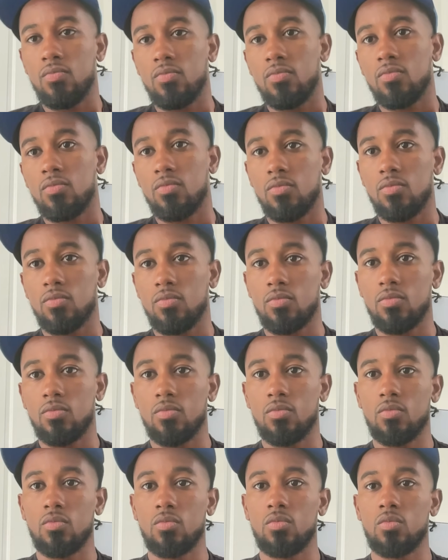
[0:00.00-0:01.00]

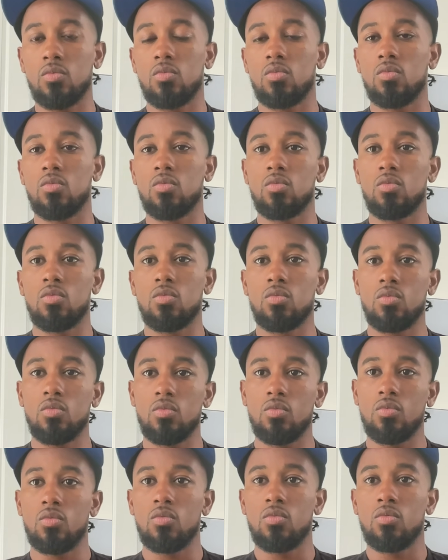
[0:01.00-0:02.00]

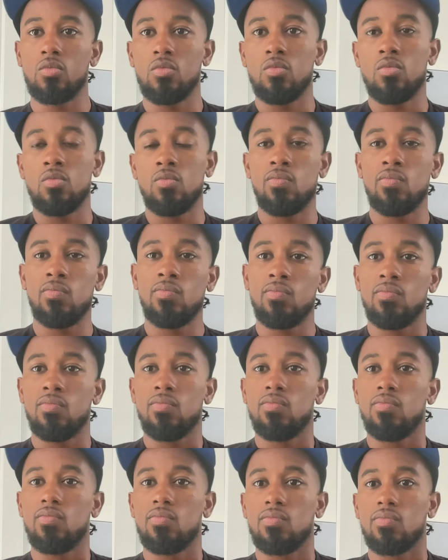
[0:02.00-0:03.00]

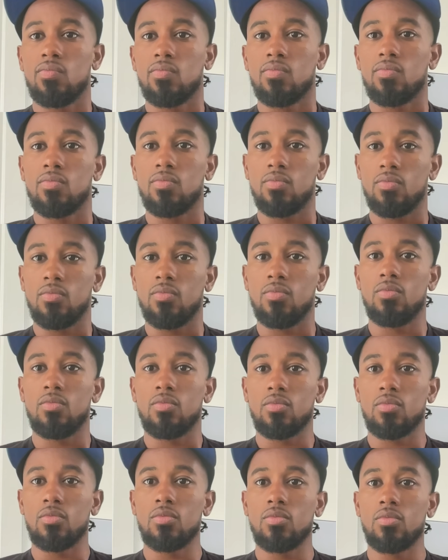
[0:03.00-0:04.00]

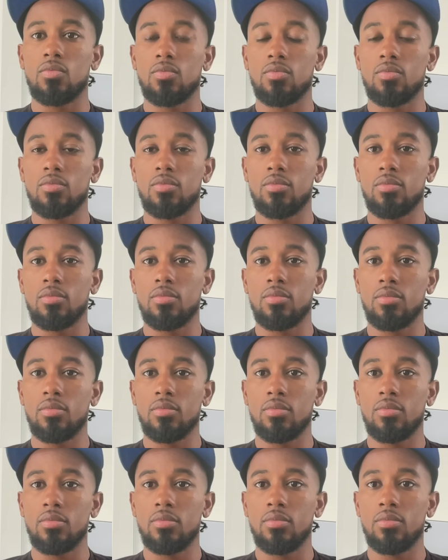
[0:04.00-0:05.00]

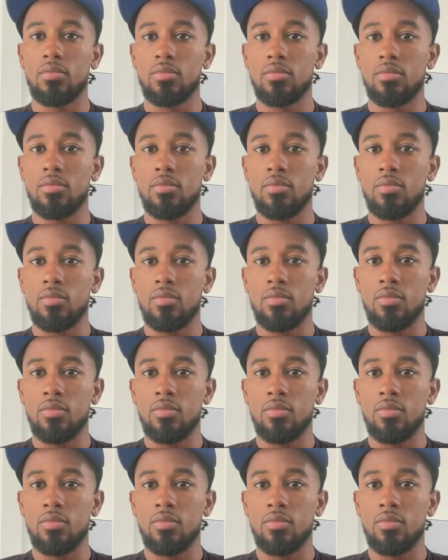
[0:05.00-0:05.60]
(silent)